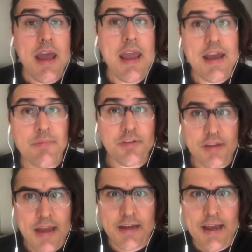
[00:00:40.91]
I've been
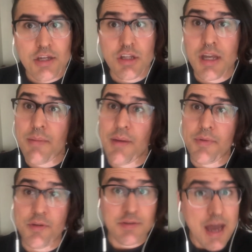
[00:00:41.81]
slacking on actually coming up
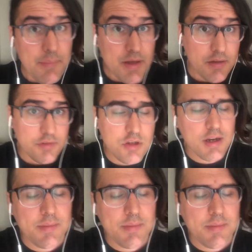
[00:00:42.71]
with new topics to talk